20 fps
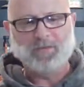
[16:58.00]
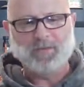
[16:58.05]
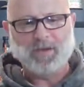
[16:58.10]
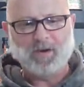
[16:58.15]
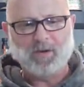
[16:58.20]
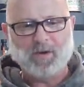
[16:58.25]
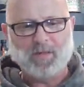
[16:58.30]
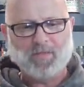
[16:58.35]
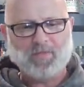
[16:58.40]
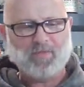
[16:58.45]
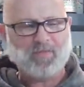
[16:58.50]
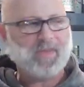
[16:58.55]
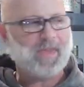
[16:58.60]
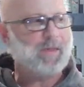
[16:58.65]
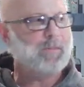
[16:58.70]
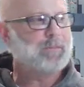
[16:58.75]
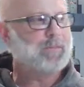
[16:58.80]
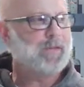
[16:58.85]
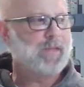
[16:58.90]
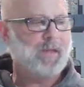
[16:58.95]
this
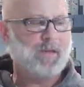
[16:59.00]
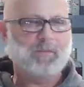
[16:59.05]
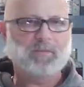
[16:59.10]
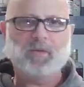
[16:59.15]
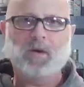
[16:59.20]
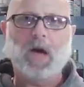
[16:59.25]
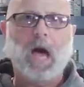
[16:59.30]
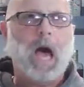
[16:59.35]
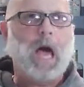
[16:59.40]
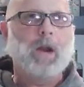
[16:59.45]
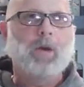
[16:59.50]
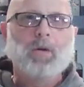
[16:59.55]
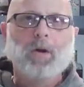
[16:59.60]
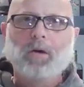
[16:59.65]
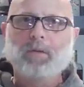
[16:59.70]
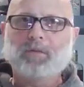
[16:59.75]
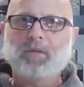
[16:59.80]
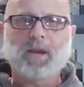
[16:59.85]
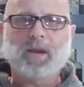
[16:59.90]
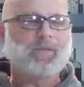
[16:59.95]
military theme to them. So
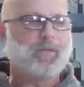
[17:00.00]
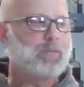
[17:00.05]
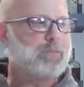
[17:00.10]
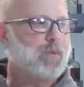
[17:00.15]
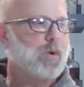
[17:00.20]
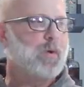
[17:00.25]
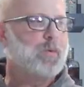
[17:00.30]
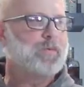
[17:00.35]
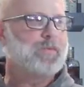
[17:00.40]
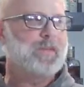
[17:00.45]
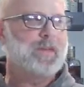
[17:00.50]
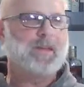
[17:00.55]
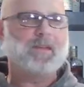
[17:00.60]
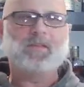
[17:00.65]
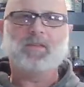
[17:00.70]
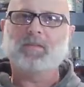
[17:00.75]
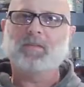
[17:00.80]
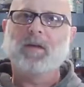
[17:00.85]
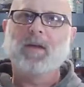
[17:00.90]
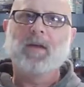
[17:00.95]
I don't know if they're giving
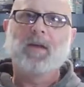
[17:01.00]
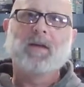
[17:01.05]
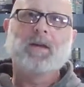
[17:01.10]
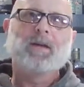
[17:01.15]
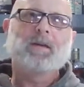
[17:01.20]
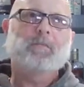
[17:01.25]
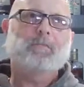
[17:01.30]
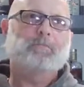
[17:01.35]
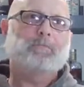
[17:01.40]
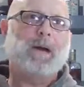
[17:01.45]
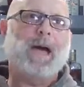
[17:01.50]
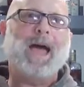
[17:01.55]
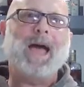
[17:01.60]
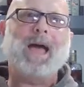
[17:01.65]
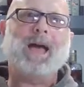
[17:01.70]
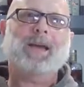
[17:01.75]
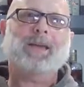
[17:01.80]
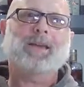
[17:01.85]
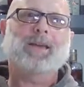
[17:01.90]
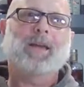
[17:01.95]
proceeds
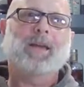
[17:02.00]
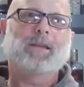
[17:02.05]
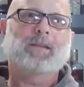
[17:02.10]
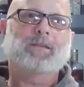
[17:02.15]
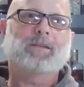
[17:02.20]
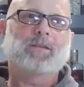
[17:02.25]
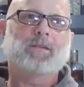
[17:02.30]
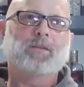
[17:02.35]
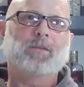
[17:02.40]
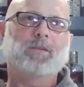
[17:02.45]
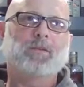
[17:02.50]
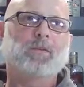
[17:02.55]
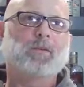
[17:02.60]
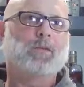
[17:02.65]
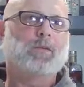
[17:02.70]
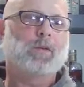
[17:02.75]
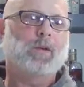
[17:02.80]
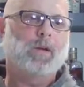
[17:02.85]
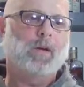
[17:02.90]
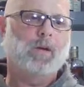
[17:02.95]
back
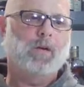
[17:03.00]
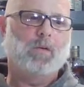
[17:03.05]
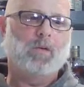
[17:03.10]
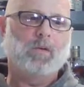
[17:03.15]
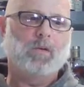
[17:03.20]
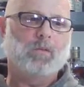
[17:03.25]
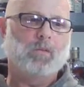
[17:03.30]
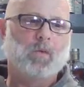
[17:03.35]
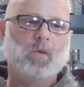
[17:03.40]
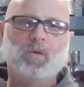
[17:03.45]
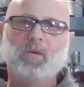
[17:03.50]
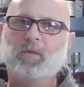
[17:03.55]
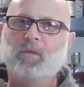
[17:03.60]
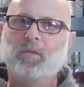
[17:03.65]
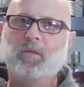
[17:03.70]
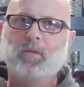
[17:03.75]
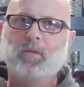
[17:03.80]
to you know